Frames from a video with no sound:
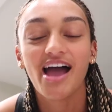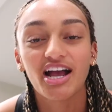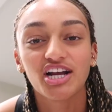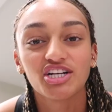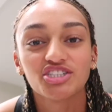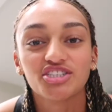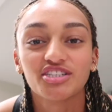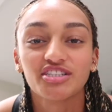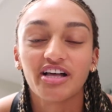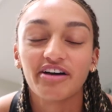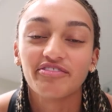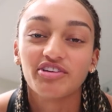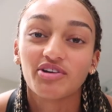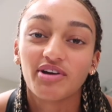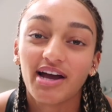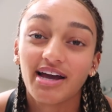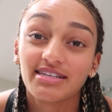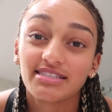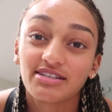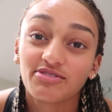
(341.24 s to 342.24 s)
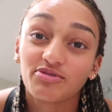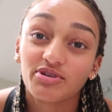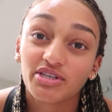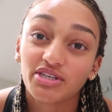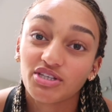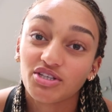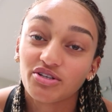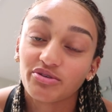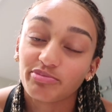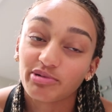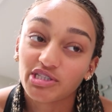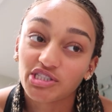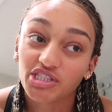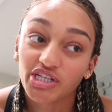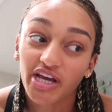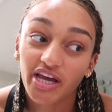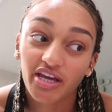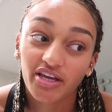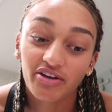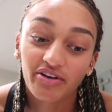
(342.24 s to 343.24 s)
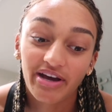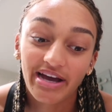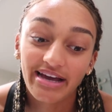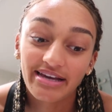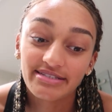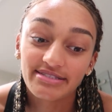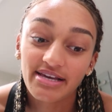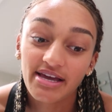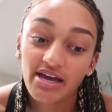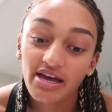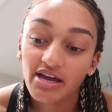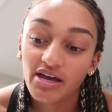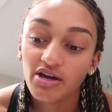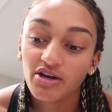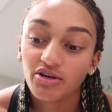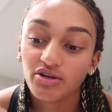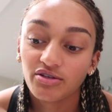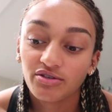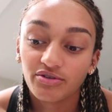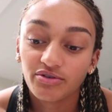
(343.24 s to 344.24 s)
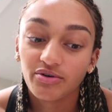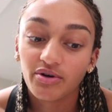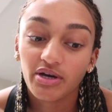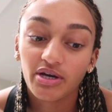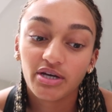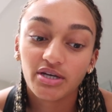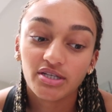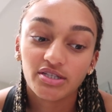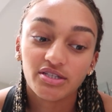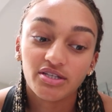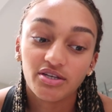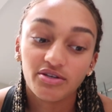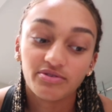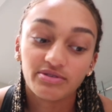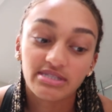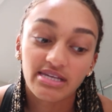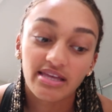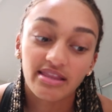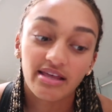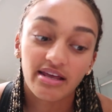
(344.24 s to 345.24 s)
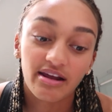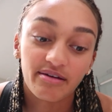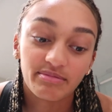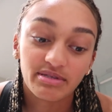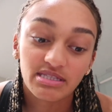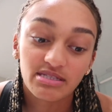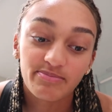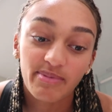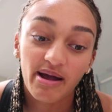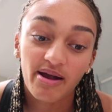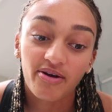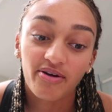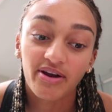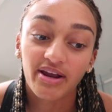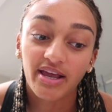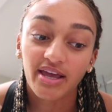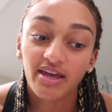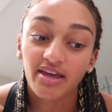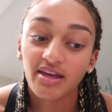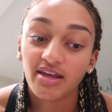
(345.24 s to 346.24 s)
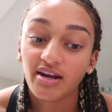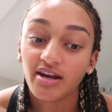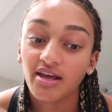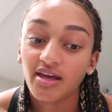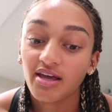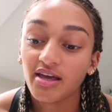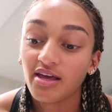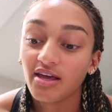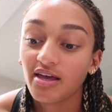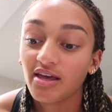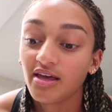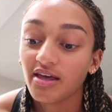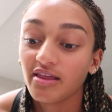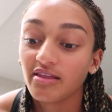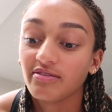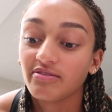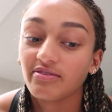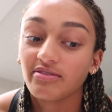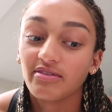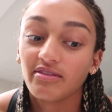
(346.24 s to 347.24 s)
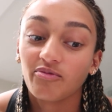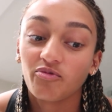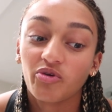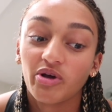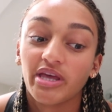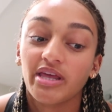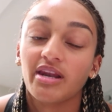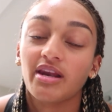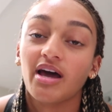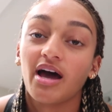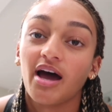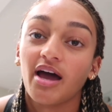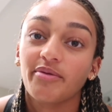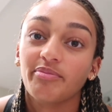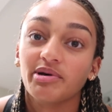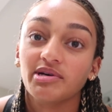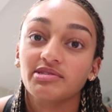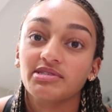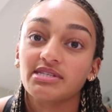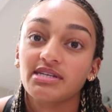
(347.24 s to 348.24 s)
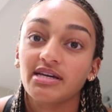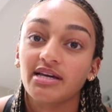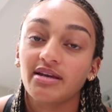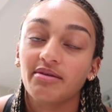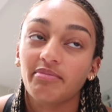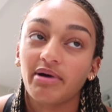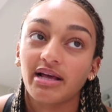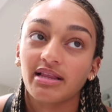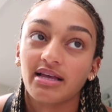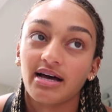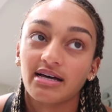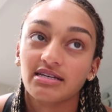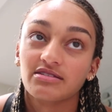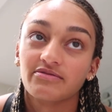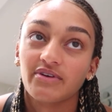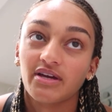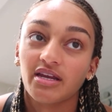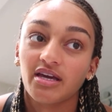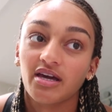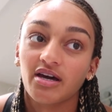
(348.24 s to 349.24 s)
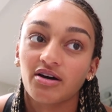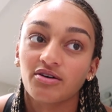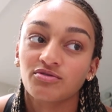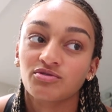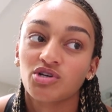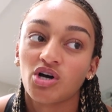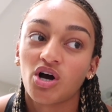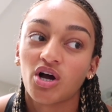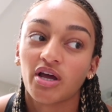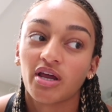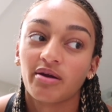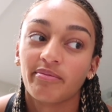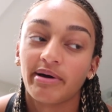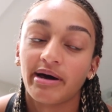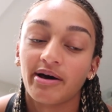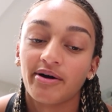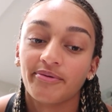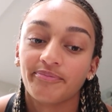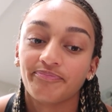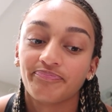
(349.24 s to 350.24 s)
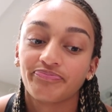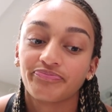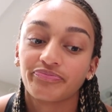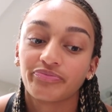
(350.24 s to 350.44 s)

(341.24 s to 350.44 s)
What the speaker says: I actually love you guys and really do appreciate you guys who do say that I'm inspiring. And when I posted my last video talking about